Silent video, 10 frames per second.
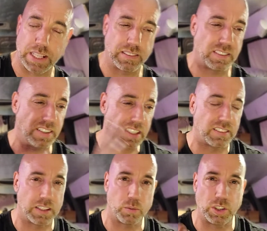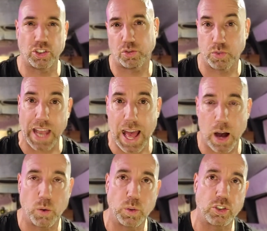season, which
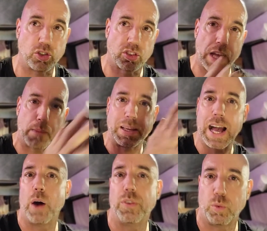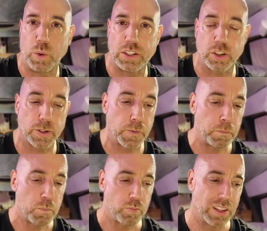is coming out of winter.
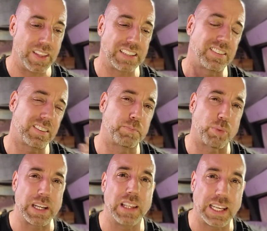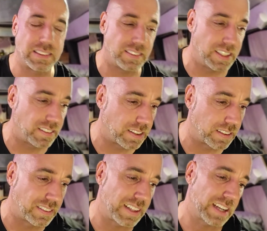And that's spring-like season,
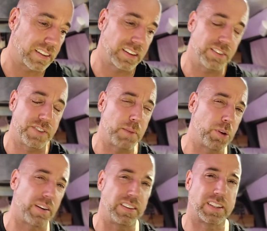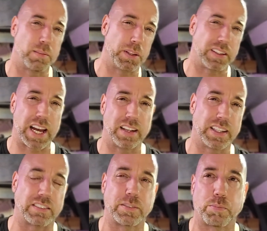because technically February is going to be kind of
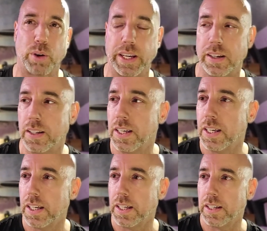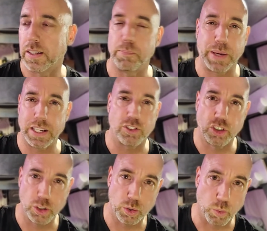like spring compared
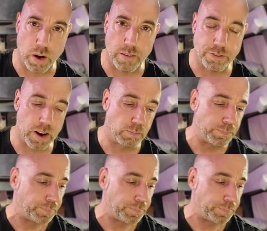to where I'm from.